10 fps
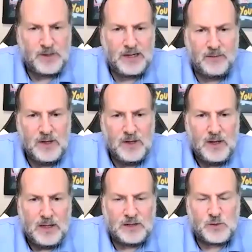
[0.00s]
Yeah.
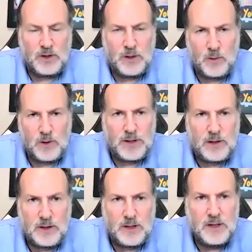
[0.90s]
That's really, really
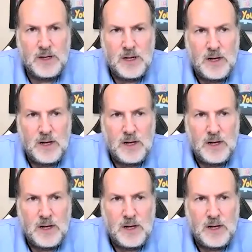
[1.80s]
good.